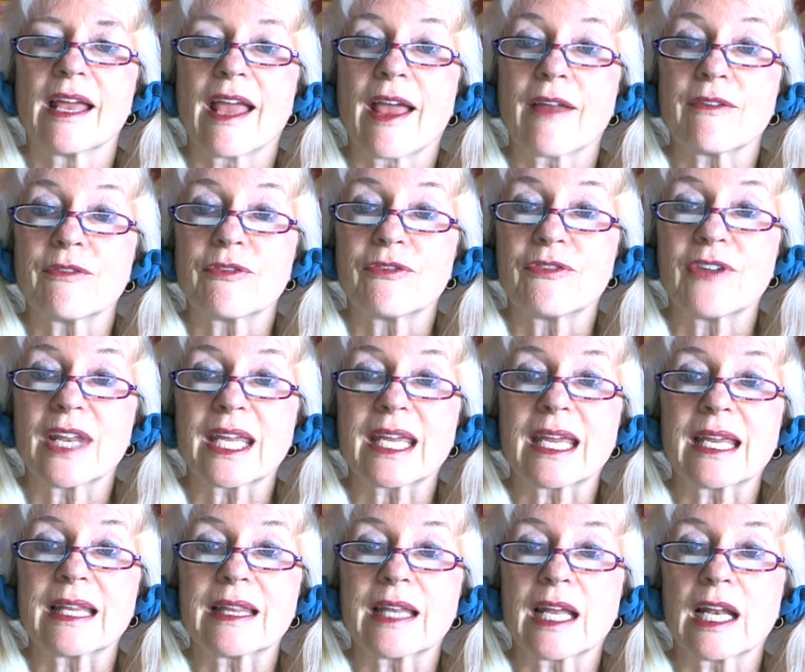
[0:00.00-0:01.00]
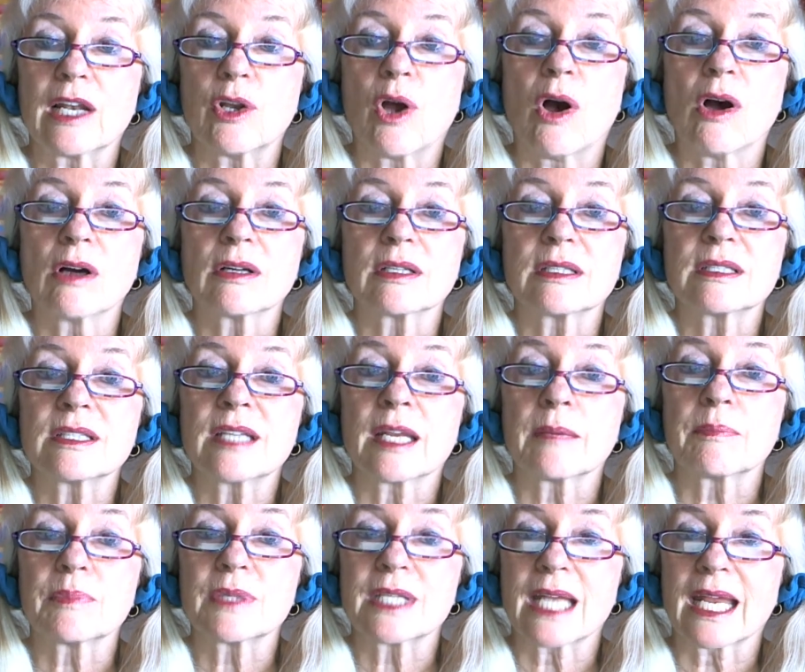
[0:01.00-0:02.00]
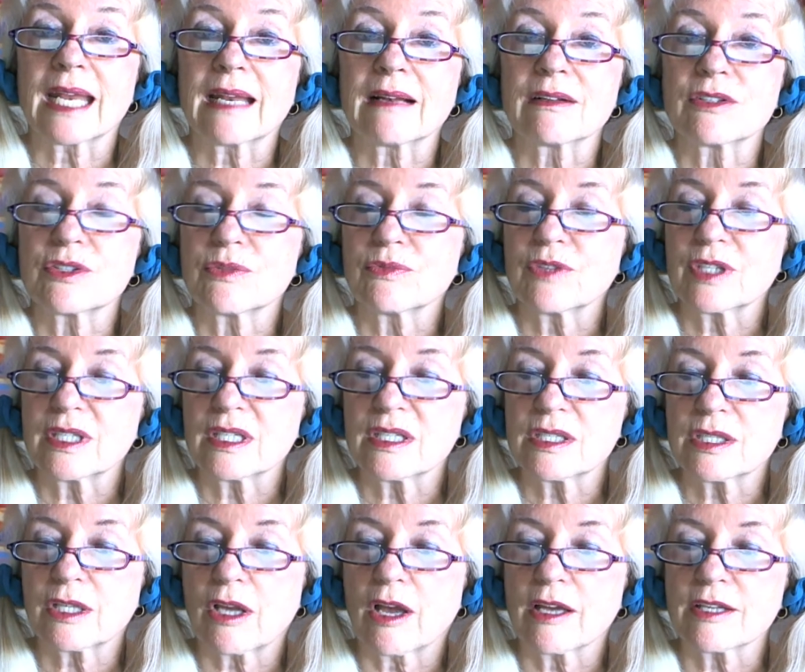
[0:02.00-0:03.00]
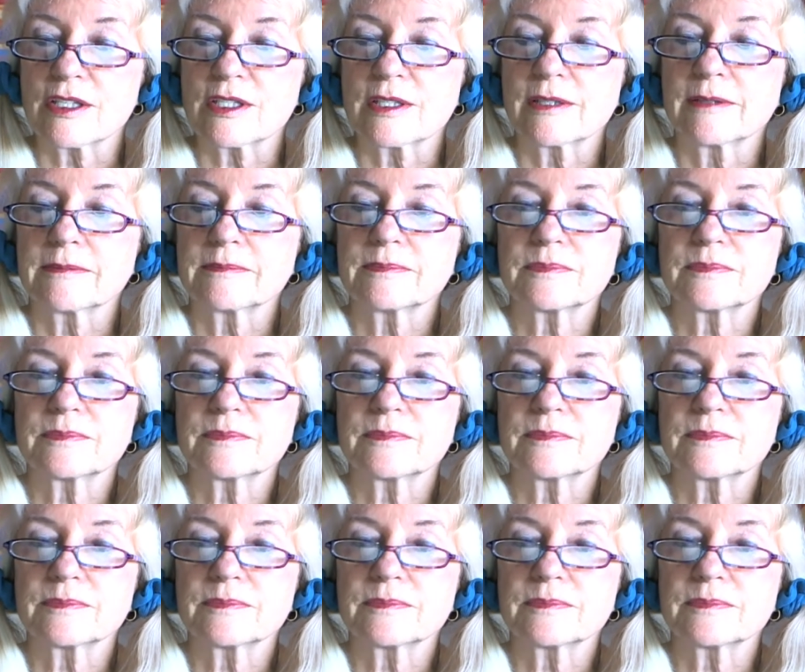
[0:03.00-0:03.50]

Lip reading: and flicking their long tipped tails with disgust.